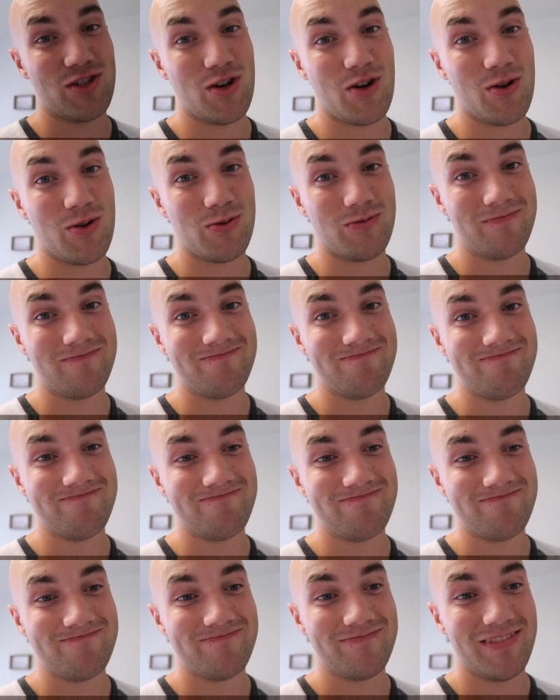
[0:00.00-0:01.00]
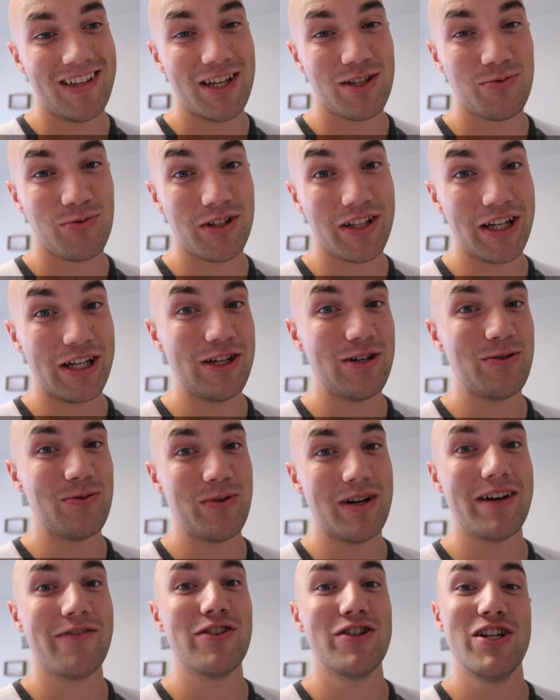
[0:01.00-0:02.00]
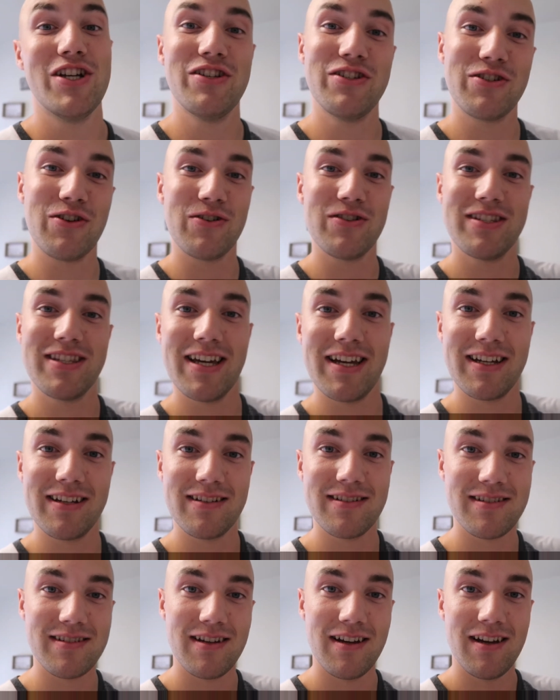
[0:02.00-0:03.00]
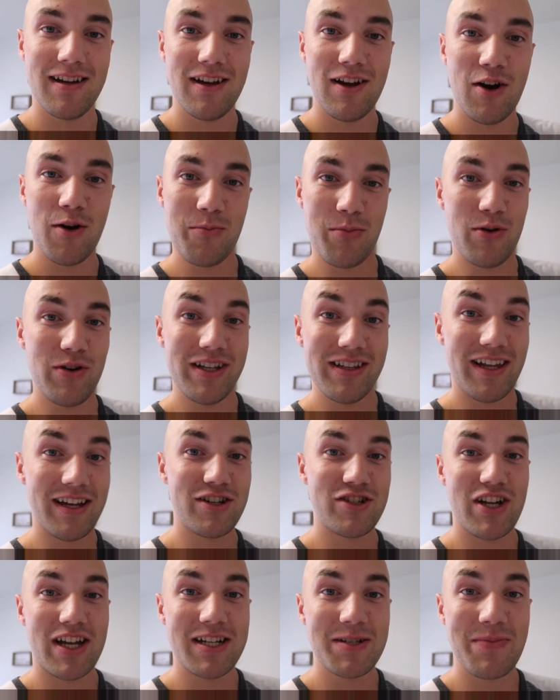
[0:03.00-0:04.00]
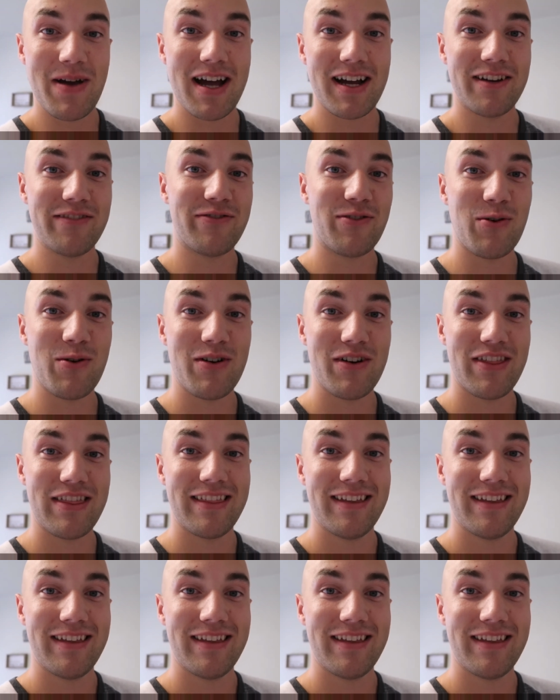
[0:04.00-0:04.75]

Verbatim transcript: so it's really cute. Whenever she stirs things, her booty like shakes back and forth,